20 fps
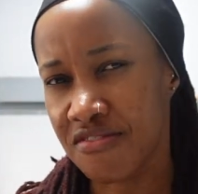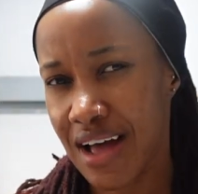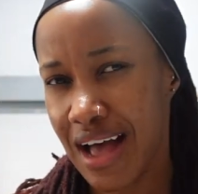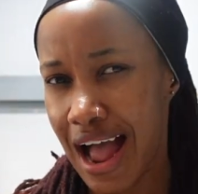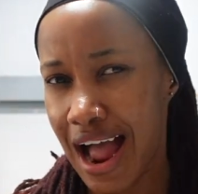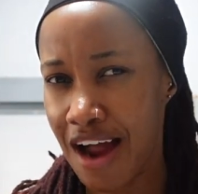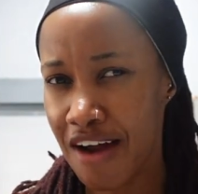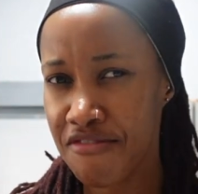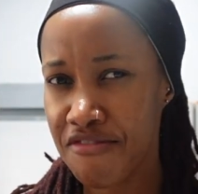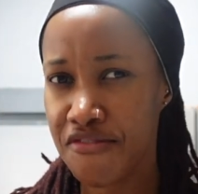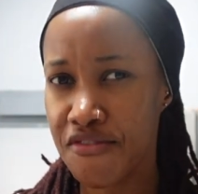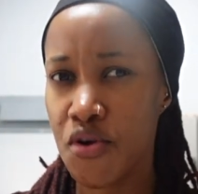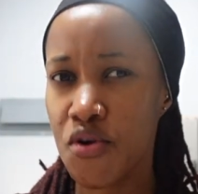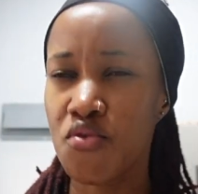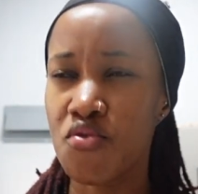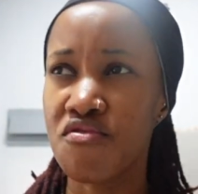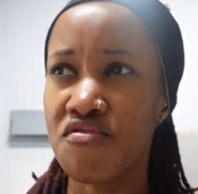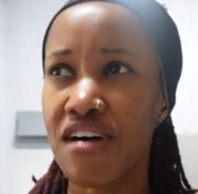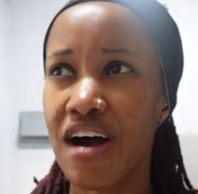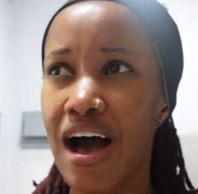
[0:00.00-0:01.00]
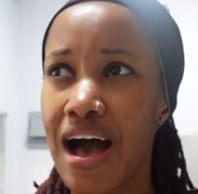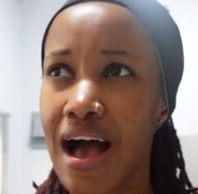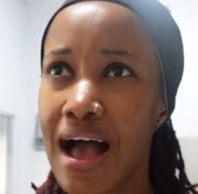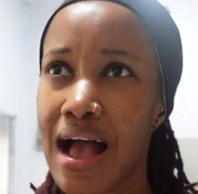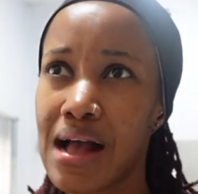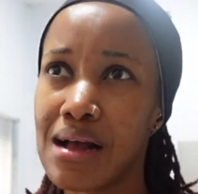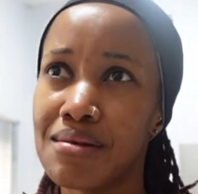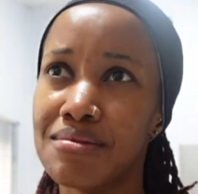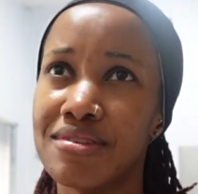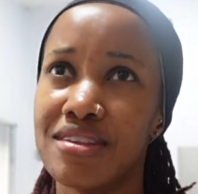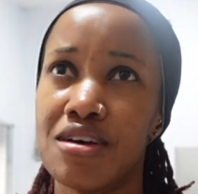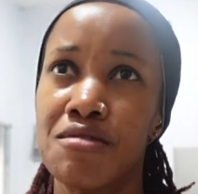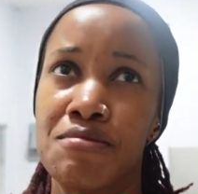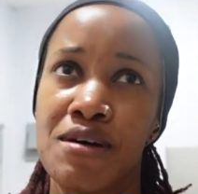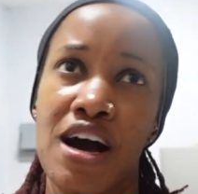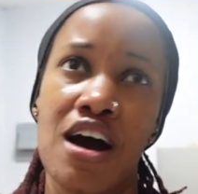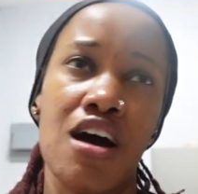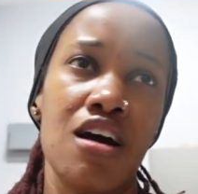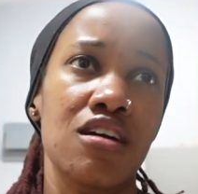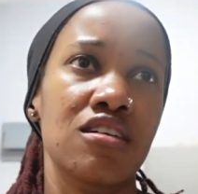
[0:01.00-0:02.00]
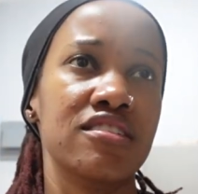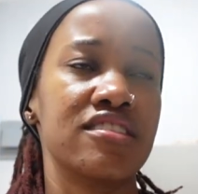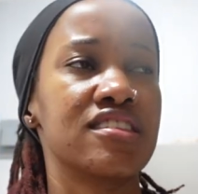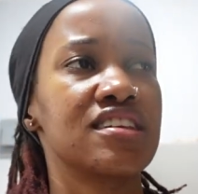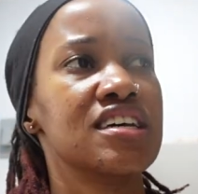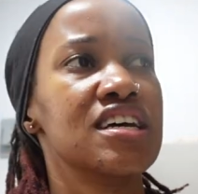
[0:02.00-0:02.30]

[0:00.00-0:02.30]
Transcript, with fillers: afro vibes about